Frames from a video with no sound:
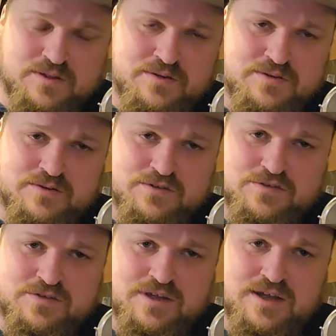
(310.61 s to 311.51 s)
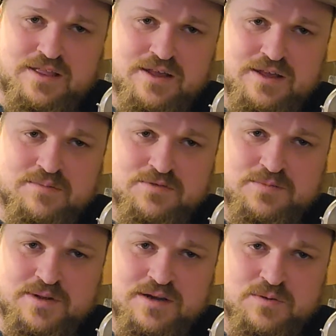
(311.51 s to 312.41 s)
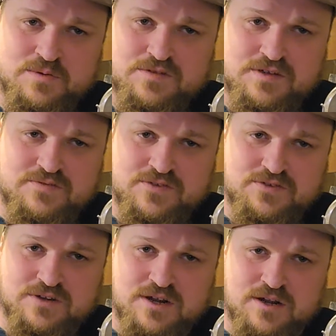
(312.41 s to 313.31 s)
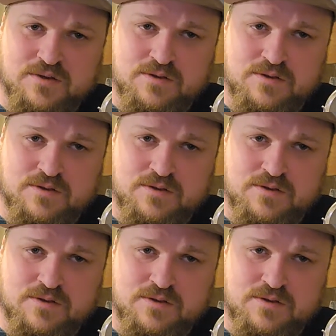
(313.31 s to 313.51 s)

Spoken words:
to do this to act like I'm some kind of whiskey aficionado.